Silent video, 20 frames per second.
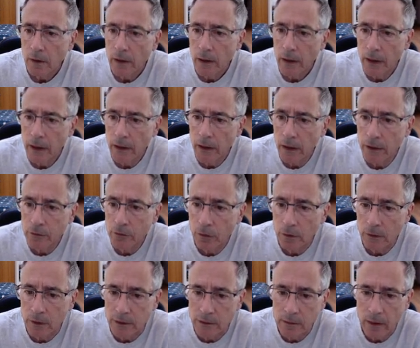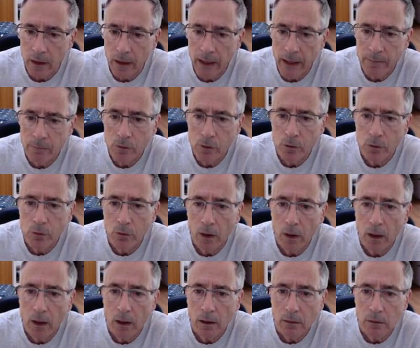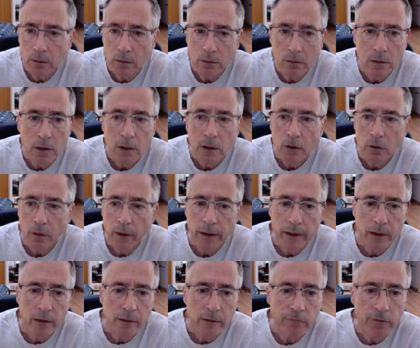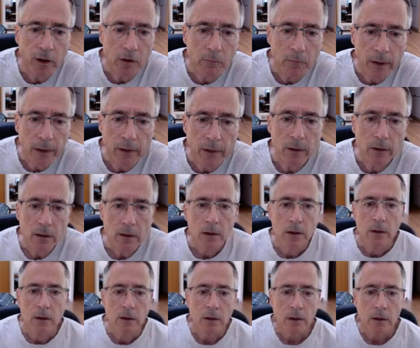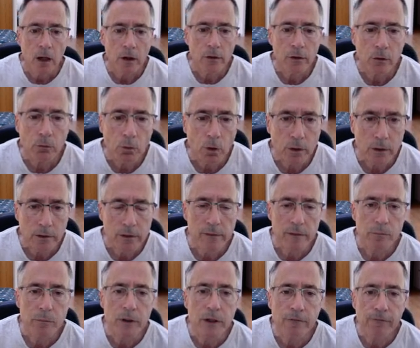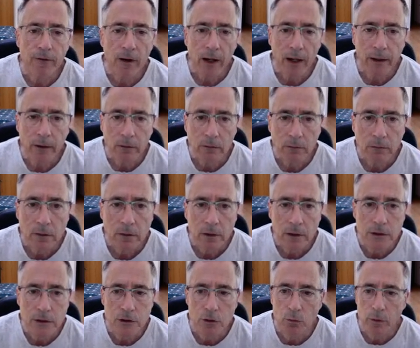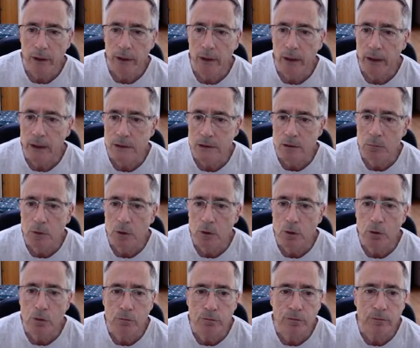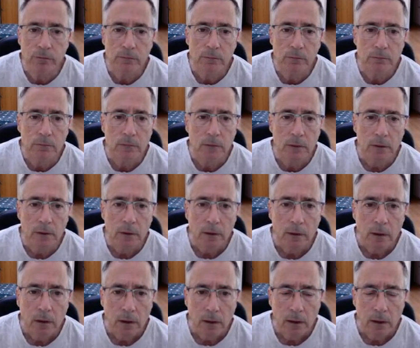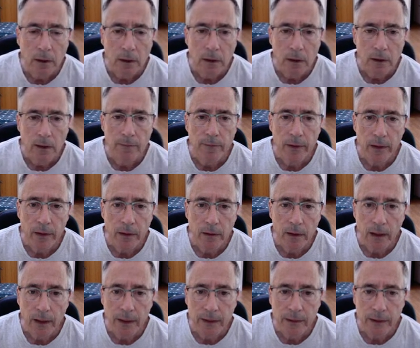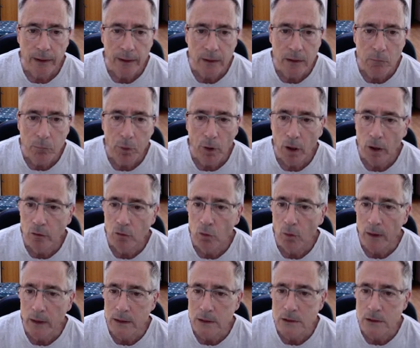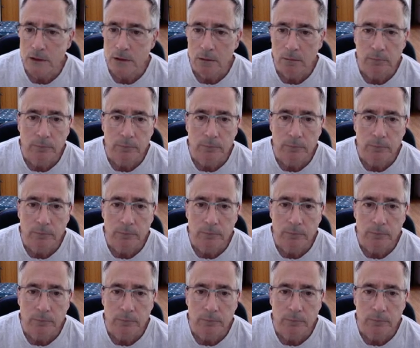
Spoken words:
And I took the time to go ahead and develop my other rook to the b file. This queen has to move. And then I attacked the pawn twice.